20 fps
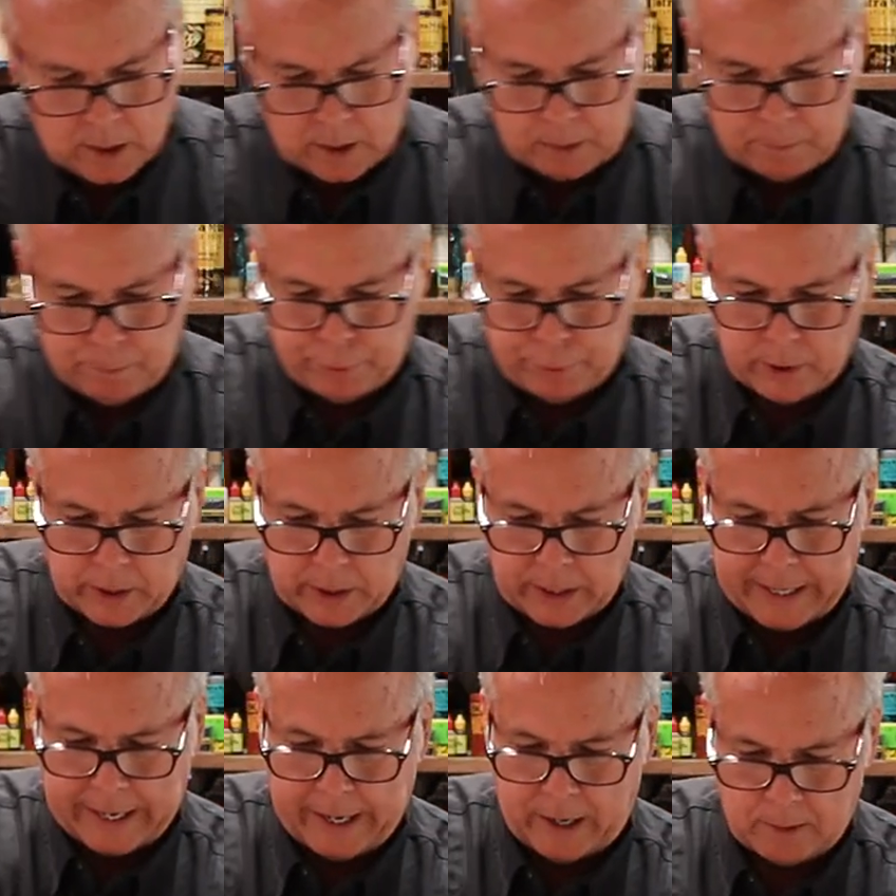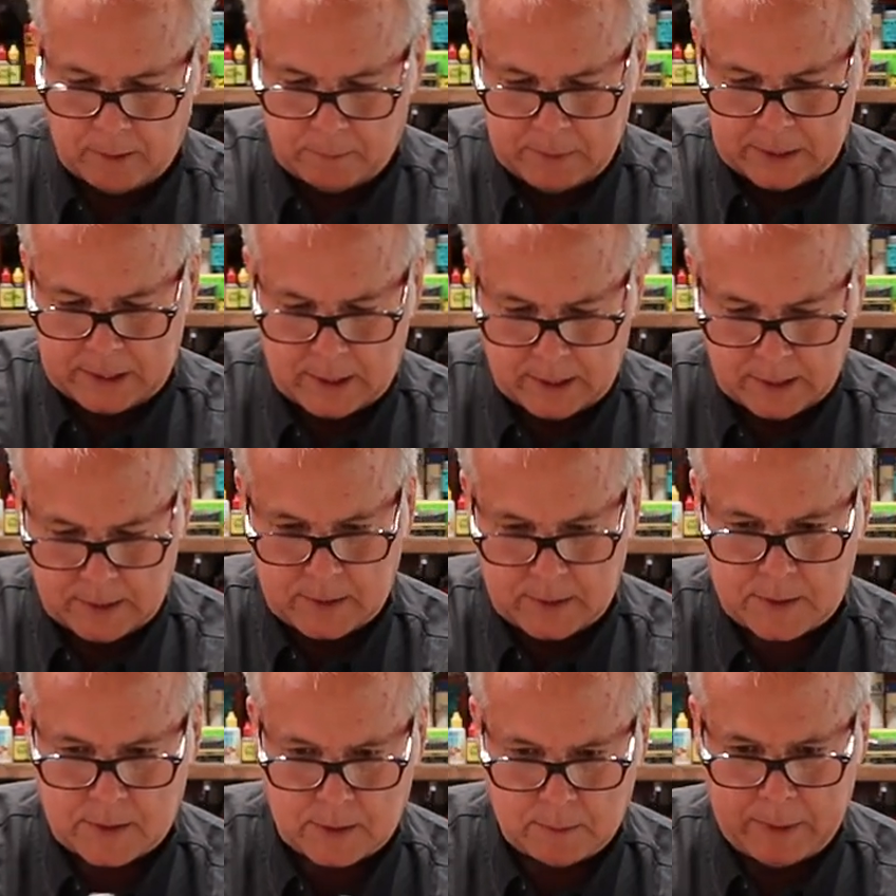and pull it out
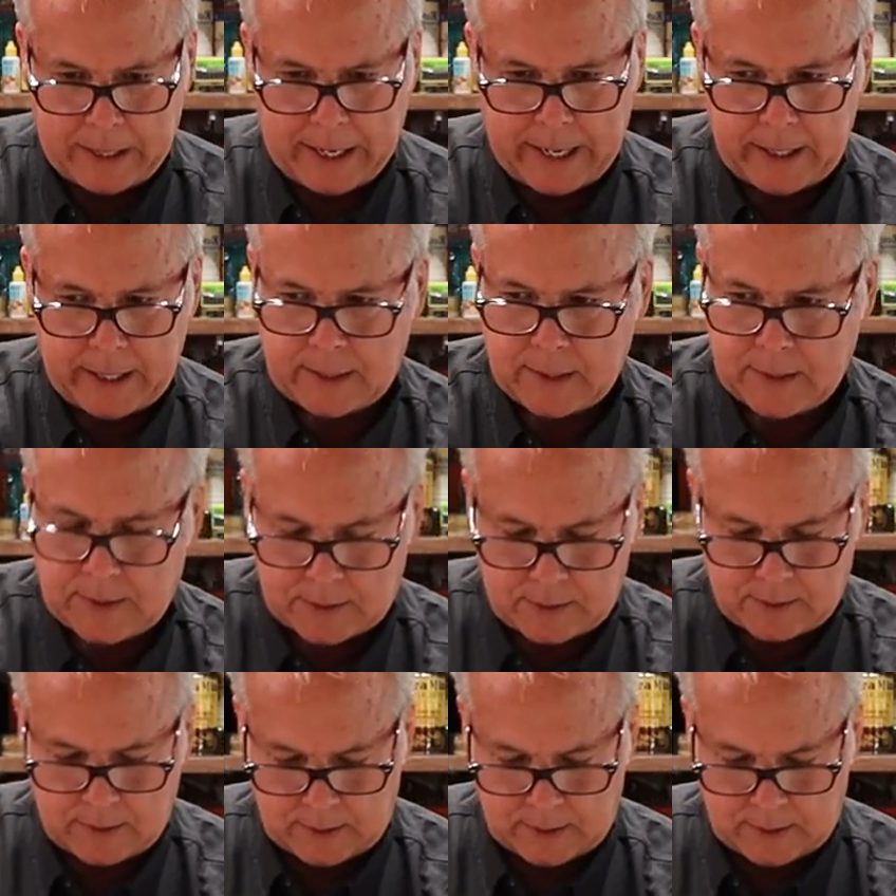because the bag is,